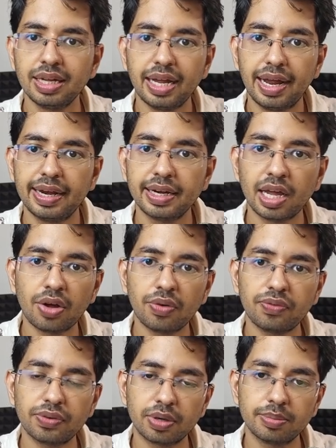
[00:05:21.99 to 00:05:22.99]
And now
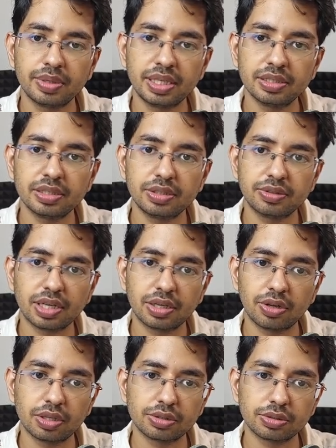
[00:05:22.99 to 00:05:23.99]
from here you can
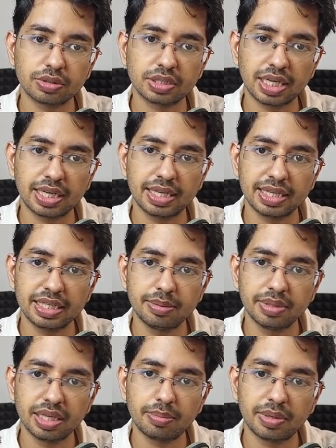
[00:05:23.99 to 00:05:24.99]
also send email,